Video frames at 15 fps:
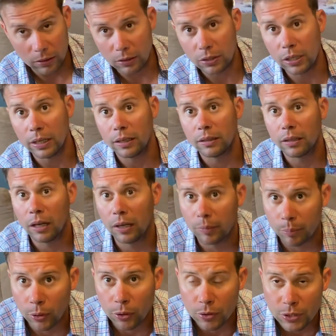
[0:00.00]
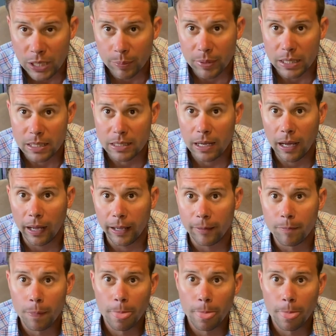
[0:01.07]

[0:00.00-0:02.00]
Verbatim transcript: to hunt birds up in the sky.